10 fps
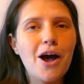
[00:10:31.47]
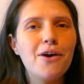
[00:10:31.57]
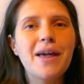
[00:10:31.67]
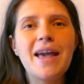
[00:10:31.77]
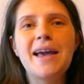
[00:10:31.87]

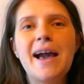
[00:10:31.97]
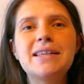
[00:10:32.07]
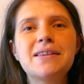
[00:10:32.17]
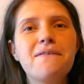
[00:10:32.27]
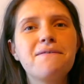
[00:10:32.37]
Okay
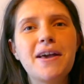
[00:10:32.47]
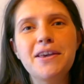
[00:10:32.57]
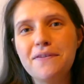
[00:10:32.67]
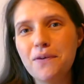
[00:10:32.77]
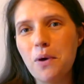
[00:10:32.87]
guys, thank
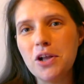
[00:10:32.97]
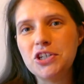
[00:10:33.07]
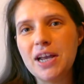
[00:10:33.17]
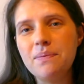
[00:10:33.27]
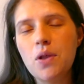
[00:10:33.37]
you for
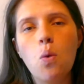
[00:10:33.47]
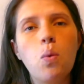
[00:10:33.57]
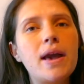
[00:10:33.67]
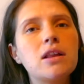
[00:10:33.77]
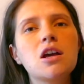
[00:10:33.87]
watching.
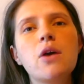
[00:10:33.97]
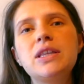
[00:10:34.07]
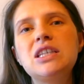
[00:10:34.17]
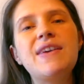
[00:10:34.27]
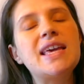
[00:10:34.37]
We're going to go
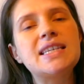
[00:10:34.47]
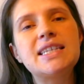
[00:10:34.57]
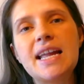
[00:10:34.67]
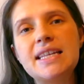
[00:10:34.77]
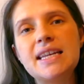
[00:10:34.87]
into the
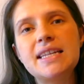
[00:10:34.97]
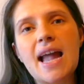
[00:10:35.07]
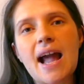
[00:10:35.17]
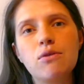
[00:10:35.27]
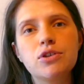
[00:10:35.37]
extended
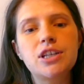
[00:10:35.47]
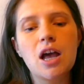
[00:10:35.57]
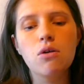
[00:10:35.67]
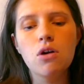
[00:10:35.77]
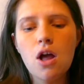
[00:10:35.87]
now.
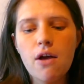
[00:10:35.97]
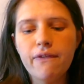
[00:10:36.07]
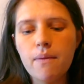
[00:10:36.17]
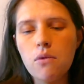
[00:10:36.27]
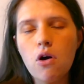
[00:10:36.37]
So
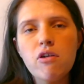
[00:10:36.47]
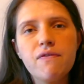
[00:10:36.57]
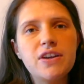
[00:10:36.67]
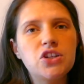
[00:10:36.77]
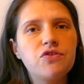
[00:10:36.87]
for more of
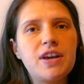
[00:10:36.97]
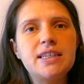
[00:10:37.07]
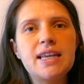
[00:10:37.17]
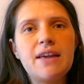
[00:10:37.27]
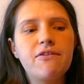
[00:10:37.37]
this
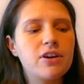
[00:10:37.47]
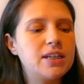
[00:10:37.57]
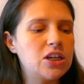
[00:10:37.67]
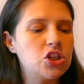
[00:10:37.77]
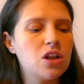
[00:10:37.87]
reading, for
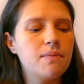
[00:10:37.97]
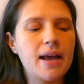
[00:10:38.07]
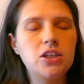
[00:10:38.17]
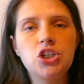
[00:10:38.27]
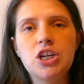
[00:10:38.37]
additional
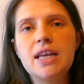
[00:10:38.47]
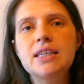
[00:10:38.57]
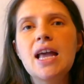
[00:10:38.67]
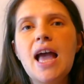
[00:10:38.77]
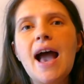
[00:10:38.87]
messages,
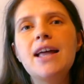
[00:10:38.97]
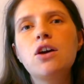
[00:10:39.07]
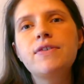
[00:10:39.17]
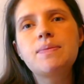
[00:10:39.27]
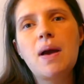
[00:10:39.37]
head
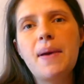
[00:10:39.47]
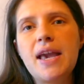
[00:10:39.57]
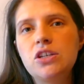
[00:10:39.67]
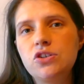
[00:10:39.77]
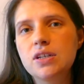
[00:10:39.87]
over to my
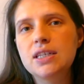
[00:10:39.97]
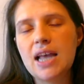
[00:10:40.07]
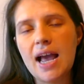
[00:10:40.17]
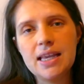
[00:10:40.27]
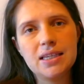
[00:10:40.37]
Patreon
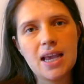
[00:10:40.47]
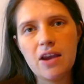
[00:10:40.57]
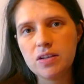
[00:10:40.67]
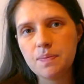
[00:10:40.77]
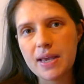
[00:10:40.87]
site,
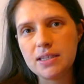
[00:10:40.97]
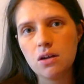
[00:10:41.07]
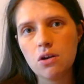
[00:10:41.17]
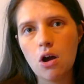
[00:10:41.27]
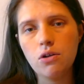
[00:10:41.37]

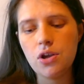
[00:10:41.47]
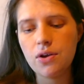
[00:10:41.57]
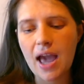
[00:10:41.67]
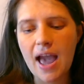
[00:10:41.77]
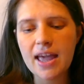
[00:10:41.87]

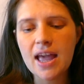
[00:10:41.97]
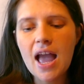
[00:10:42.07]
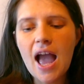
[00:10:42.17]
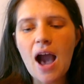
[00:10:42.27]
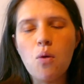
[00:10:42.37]
sacredspace.co.uk,
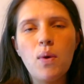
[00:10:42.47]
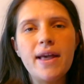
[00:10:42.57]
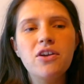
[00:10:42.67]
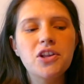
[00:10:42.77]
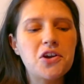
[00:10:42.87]
and
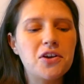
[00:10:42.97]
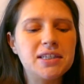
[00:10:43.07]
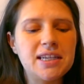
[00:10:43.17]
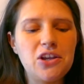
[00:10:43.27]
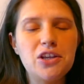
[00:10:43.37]
we're going to
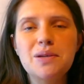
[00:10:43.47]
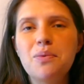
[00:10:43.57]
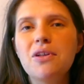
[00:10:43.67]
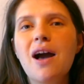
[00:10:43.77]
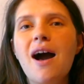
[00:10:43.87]
continue to
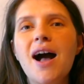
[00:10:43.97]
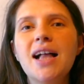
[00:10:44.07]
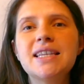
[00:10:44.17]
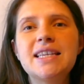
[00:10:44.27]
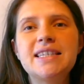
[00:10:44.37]
pull
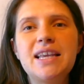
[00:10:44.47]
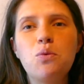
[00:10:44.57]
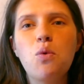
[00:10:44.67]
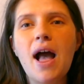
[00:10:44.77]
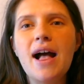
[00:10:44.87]
cards and see
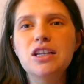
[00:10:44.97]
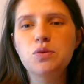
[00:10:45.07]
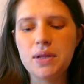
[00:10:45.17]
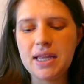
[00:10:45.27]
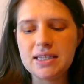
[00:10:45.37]
what
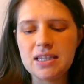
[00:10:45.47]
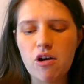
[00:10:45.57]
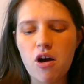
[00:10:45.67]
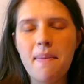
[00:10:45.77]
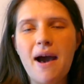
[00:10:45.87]
else we need to
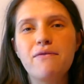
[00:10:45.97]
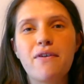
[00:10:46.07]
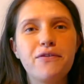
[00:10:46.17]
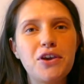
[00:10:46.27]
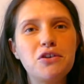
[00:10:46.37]
know about the
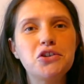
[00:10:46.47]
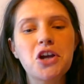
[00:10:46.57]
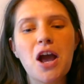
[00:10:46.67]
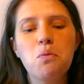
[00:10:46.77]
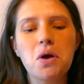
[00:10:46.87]

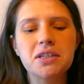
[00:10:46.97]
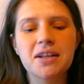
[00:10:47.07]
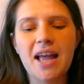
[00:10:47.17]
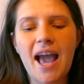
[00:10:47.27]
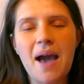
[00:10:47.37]
future, what's
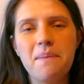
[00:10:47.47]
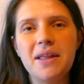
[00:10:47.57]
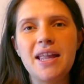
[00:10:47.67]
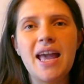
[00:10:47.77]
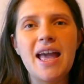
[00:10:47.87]
going to
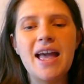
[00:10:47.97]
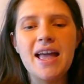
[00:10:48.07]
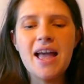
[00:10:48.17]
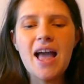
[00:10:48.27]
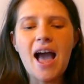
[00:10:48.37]
happen here,
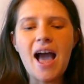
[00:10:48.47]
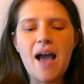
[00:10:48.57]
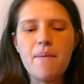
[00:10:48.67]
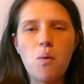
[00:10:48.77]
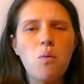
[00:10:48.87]

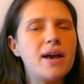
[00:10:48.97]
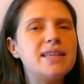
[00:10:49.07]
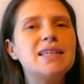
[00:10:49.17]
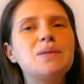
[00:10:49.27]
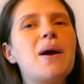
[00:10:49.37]
and what
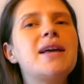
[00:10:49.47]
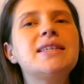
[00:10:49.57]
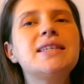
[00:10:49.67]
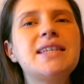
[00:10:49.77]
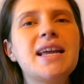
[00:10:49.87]
is this
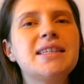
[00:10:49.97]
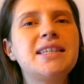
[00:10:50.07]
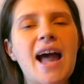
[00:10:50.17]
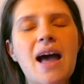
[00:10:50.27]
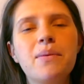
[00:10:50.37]
person's next
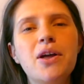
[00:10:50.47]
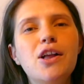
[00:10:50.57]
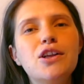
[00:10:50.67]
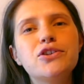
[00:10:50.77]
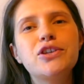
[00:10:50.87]
step.
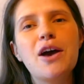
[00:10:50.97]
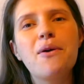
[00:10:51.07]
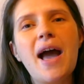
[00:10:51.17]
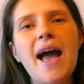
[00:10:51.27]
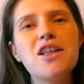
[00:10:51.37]

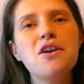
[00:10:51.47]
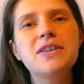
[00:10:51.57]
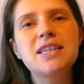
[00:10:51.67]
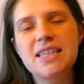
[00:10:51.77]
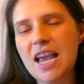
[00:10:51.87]
So head over
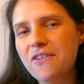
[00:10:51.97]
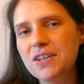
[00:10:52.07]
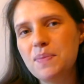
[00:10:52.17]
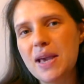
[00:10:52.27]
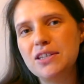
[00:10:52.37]
to
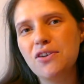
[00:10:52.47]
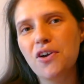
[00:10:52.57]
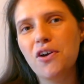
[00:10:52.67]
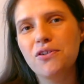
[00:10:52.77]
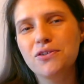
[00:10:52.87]

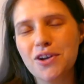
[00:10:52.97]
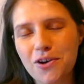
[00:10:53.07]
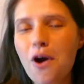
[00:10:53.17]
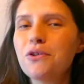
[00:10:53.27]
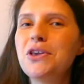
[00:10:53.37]

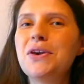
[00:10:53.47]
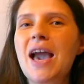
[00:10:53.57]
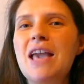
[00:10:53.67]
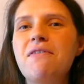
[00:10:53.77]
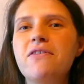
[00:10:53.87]

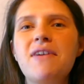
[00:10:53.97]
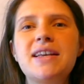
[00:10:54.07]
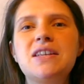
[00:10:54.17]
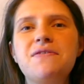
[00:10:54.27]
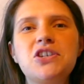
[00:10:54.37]
sacredspace.co.uk for the
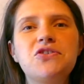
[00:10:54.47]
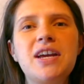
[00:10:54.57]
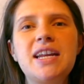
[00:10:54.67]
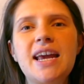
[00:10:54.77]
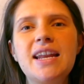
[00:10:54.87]
rest of this
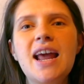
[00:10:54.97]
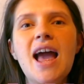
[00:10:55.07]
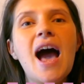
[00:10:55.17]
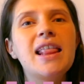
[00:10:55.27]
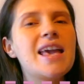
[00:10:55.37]
reading.
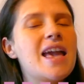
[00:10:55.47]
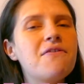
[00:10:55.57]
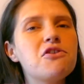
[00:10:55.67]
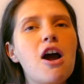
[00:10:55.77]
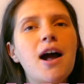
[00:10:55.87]
And
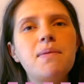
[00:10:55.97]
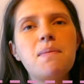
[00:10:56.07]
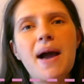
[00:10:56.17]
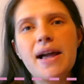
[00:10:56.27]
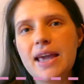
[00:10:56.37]
if not, I'll
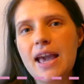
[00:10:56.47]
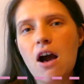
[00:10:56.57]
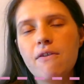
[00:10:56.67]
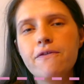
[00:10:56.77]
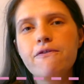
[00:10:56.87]
be back here
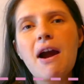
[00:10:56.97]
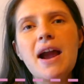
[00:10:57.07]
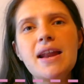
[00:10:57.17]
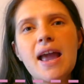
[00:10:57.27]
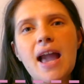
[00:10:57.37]
on
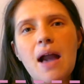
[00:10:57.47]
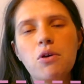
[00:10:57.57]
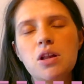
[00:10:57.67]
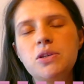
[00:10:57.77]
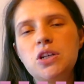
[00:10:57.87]
Friday. I'm
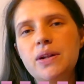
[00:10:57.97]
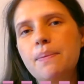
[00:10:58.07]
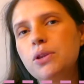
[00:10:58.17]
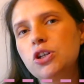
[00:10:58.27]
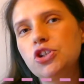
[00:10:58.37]
going to be doing a
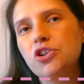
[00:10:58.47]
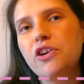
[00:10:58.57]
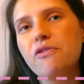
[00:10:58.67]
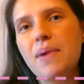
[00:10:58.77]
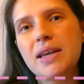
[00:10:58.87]
blunt
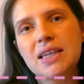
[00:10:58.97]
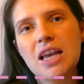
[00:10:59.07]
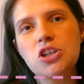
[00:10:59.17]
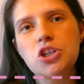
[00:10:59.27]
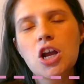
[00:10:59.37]
truth
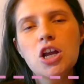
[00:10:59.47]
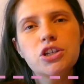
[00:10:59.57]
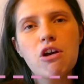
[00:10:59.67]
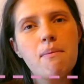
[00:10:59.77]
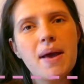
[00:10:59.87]
message.
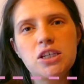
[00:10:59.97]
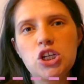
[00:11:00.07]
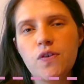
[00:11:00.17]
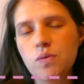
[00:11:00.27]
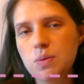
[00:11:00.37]
So a
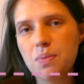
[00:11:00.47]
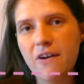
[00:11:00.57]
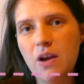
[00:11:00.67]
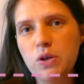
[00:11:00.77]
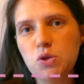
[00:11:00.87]
message from
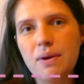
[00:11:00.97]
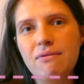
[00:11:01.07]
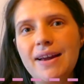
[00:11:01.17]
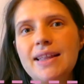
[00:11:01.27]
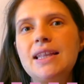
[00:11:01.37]
spirit, which we really